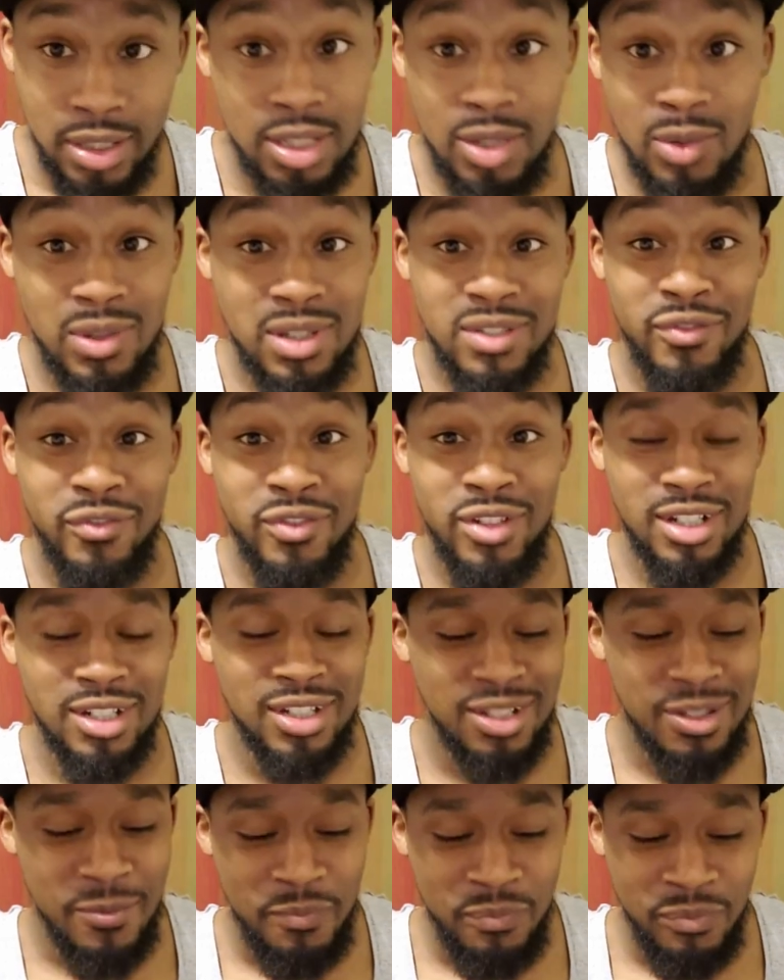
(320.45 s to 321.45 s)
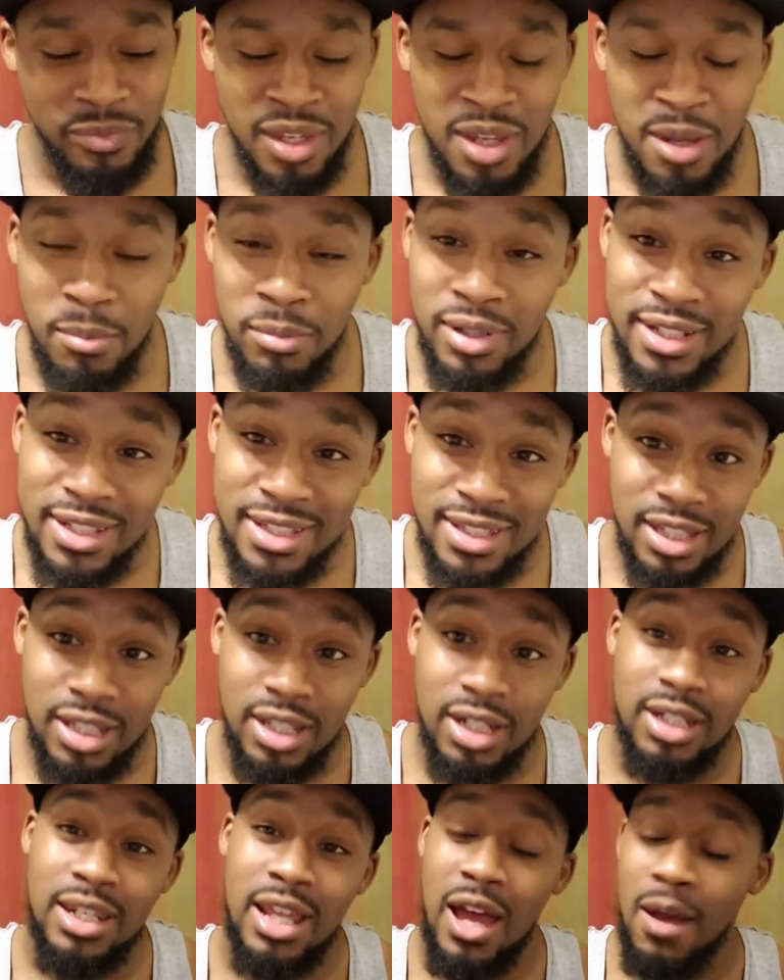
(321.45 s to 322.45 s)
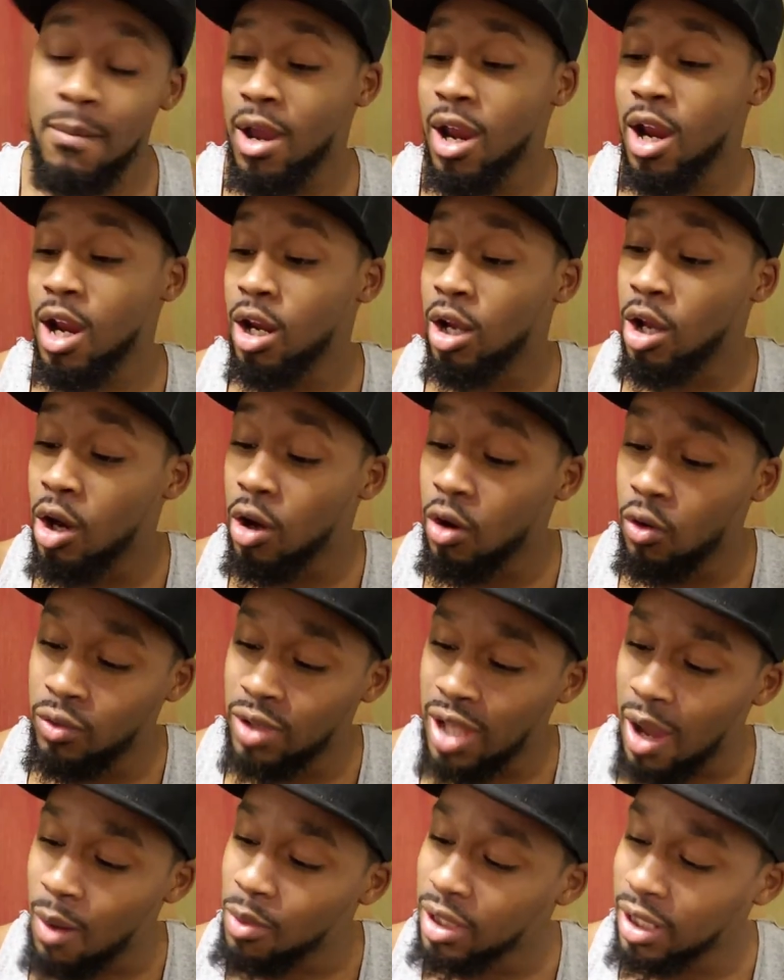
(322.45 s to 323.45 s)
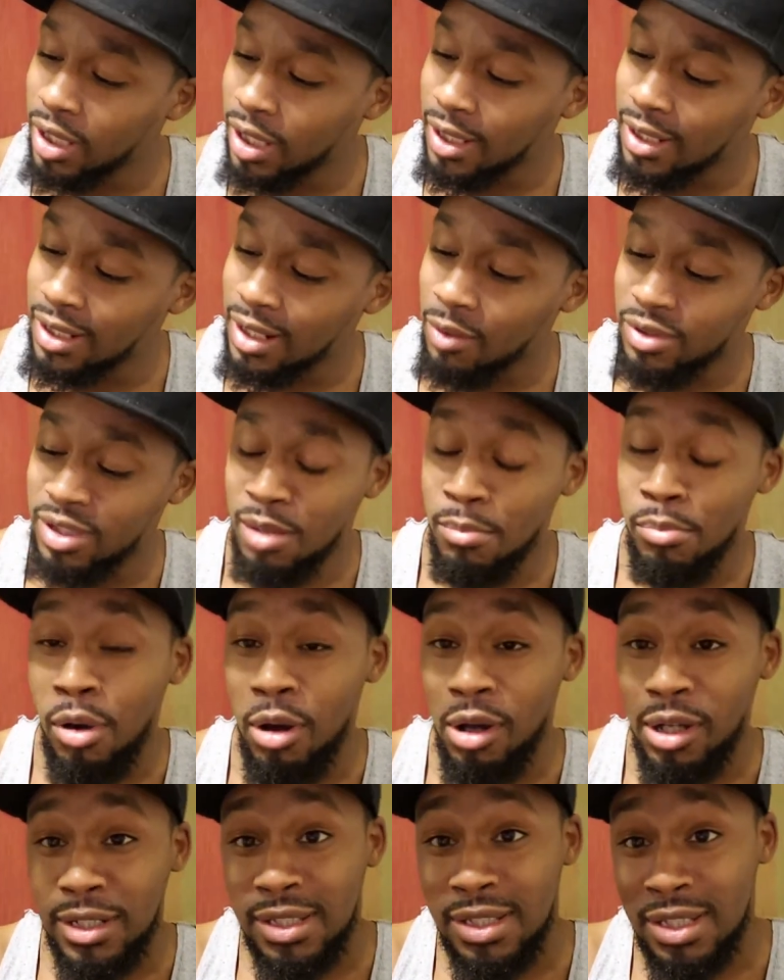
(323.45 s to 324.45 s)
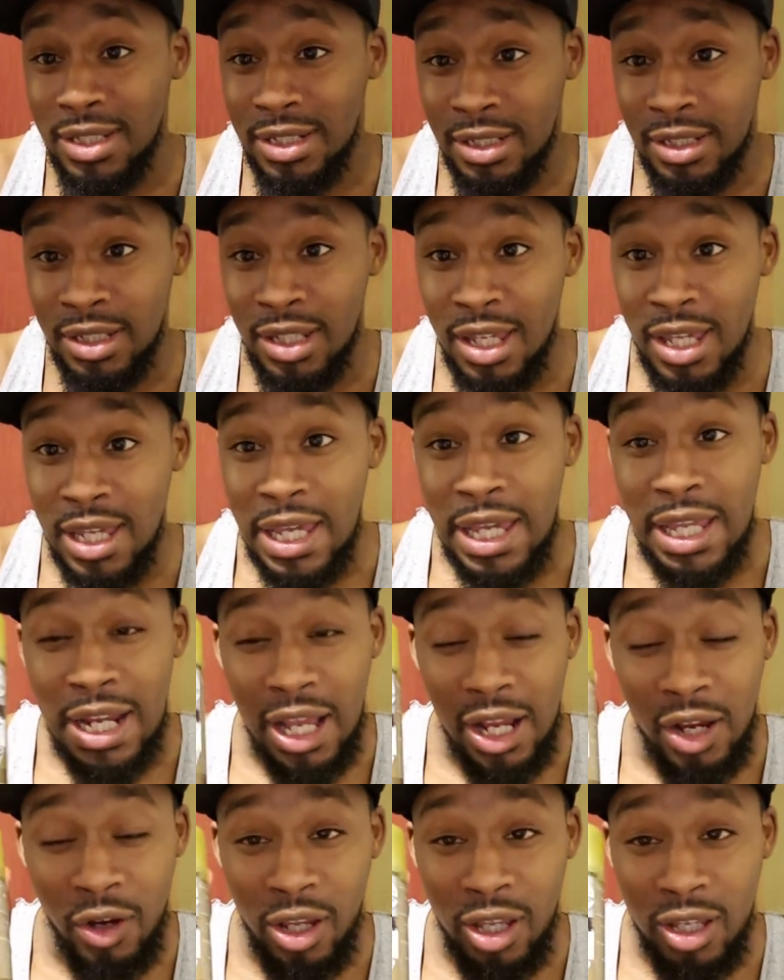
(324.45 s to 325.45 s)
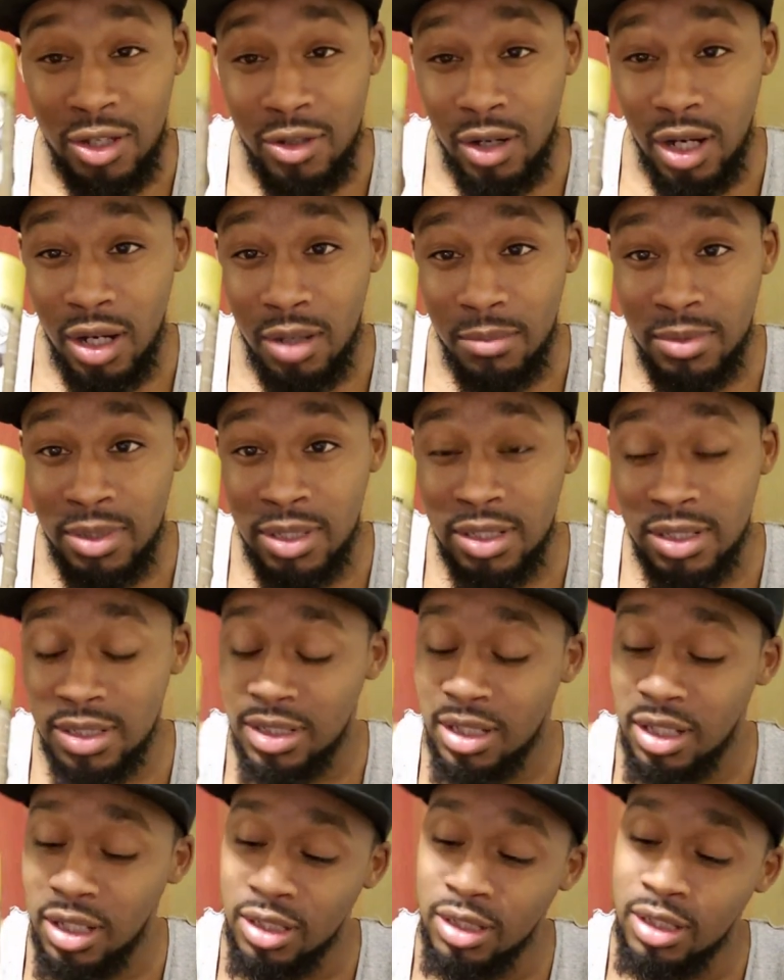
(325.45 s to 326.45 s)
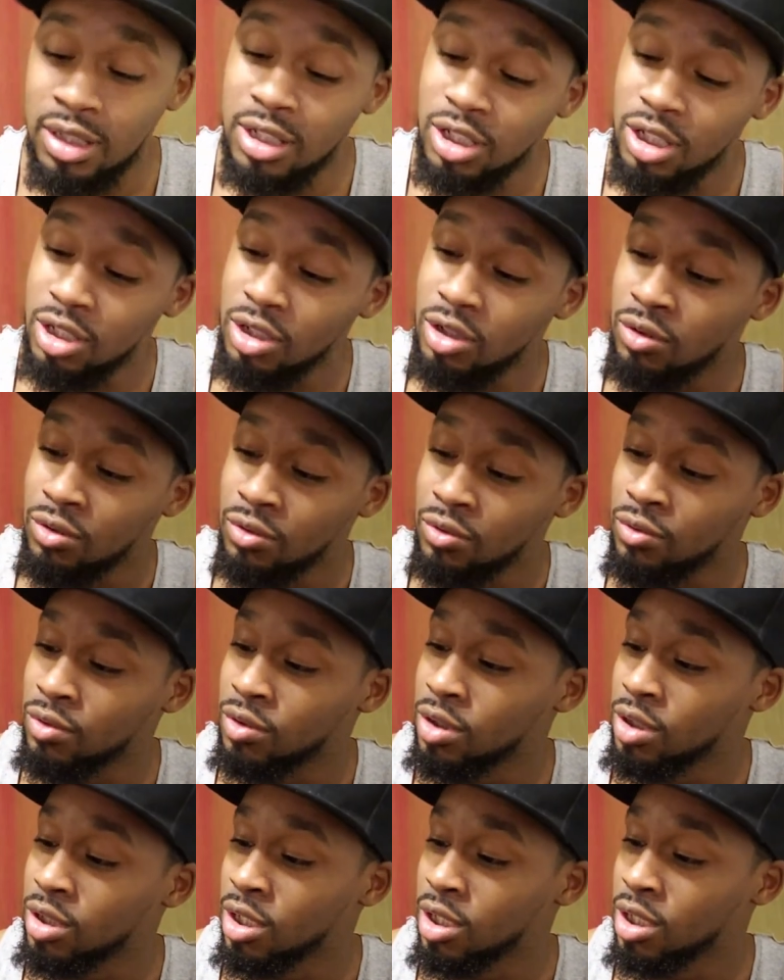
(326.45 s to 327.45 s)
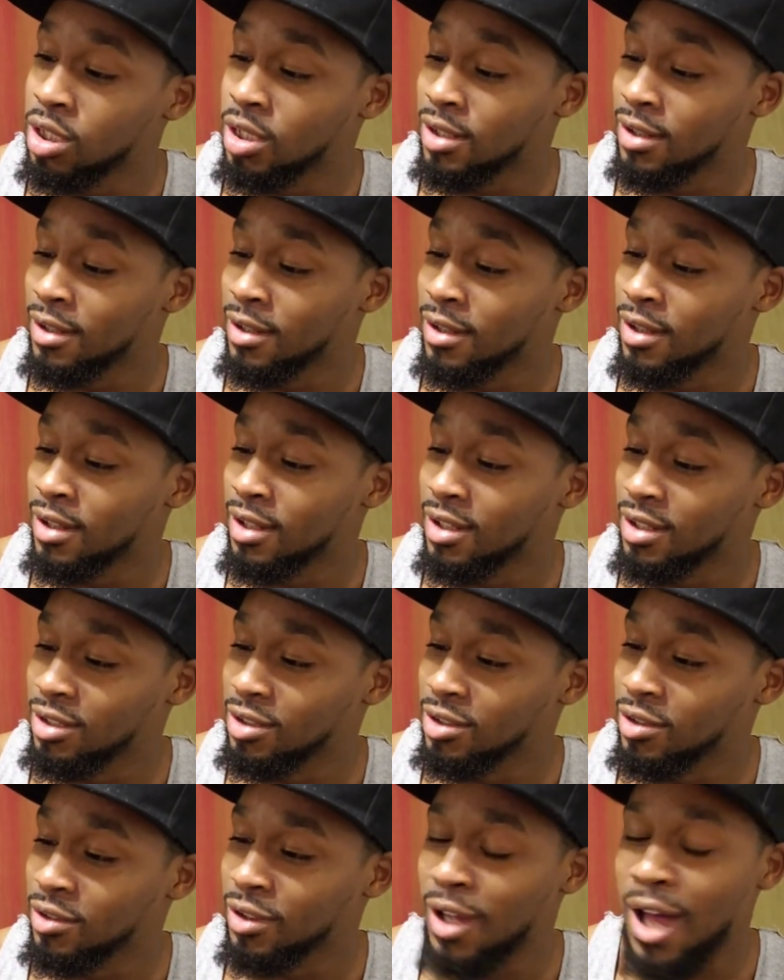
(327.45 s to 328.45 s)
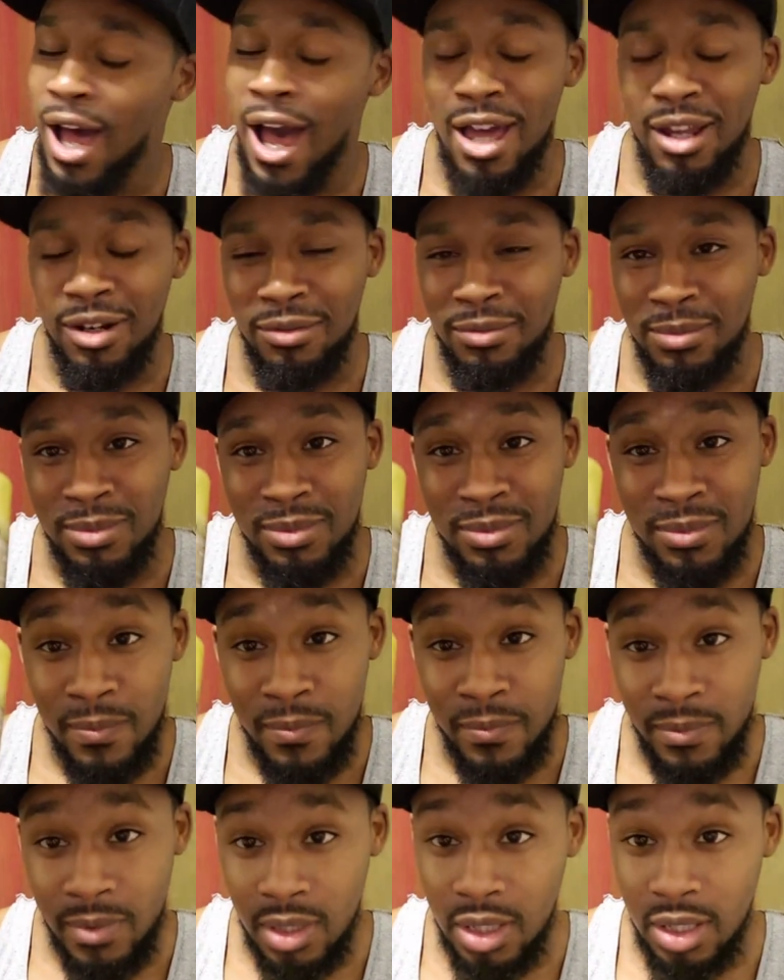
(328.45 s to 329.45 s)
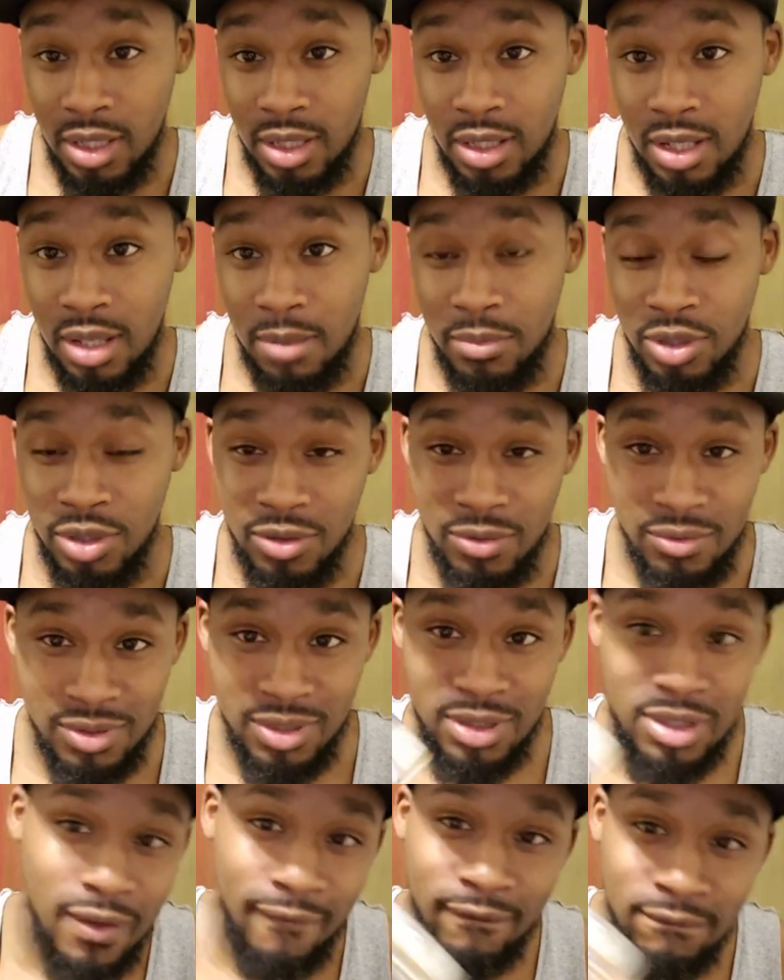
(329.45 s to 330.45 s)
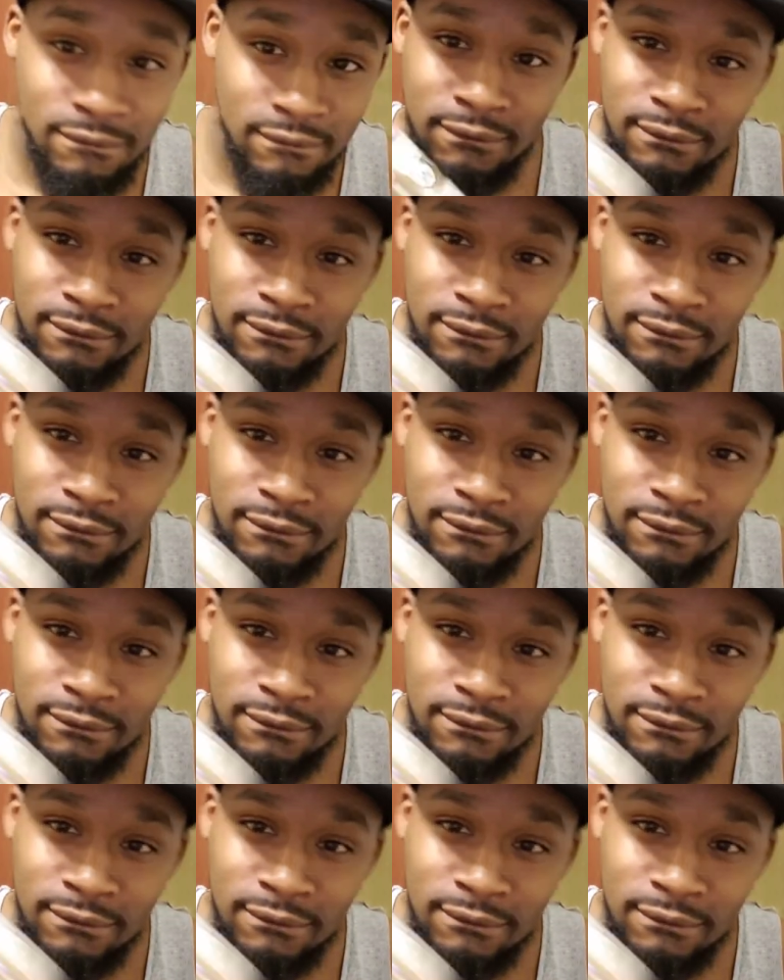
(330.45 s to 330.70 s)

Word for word: She wasn't feeling it. But instead of dyeing my hair gold, I went ahead and I was at Party City and I grabbed this additional, you know, little item that I'm gonna use.